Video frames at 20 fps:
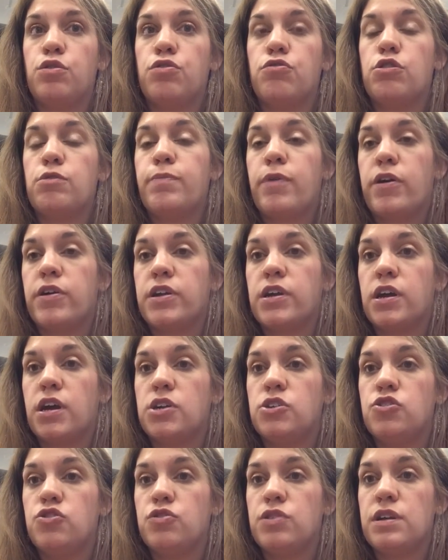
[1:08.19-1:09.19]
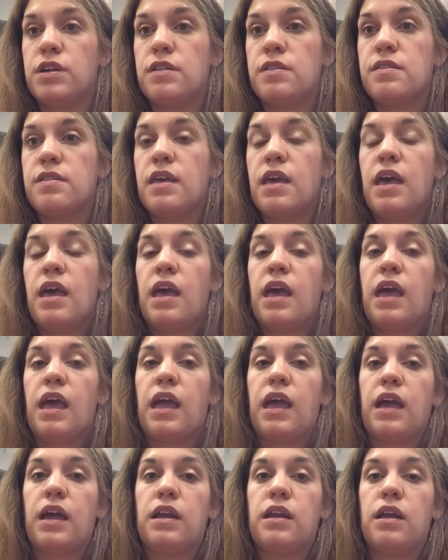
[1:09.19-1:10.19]
third party countries
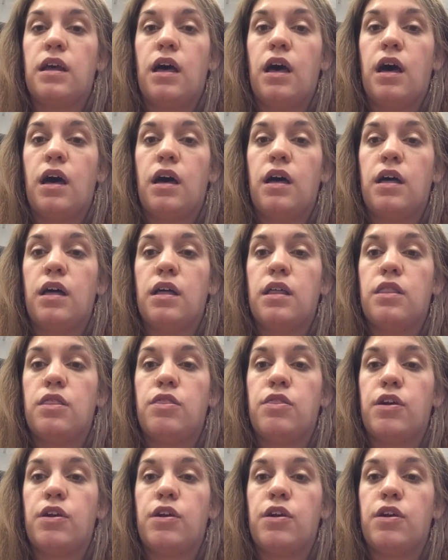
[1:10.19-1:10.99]
and uh,